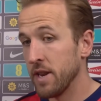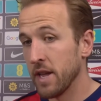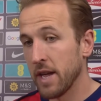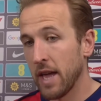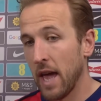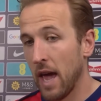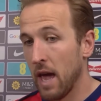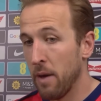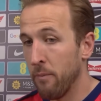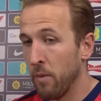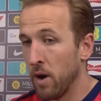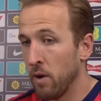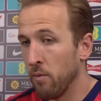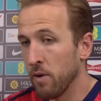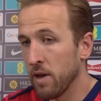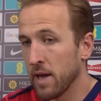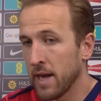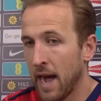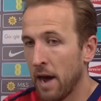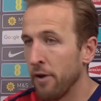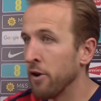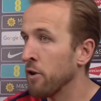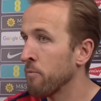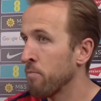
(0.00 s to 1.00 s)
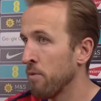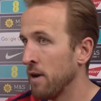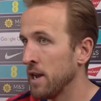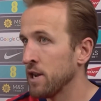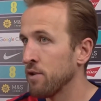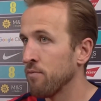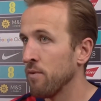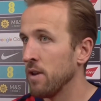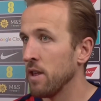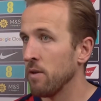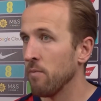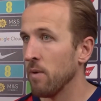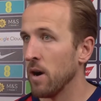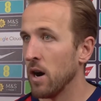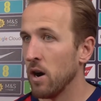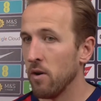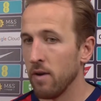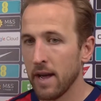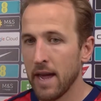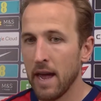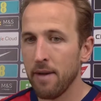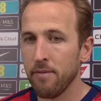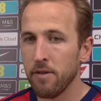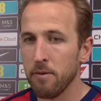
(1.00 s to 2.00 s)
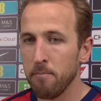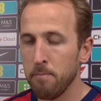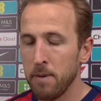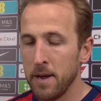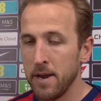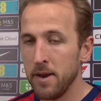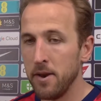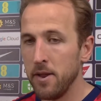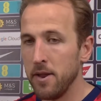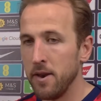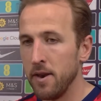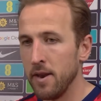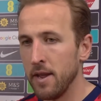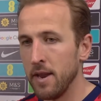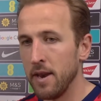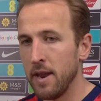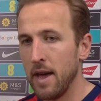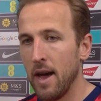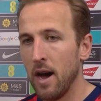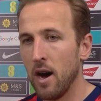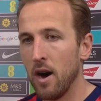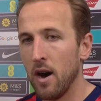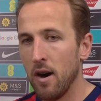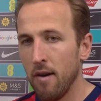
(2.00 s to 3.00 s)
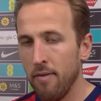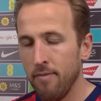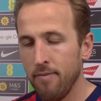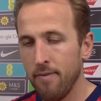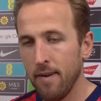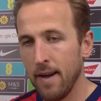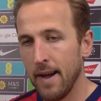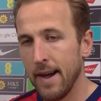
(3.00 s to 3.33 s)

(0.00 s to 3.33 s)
the game where we counter-pressed really well and kept them pinned in their half.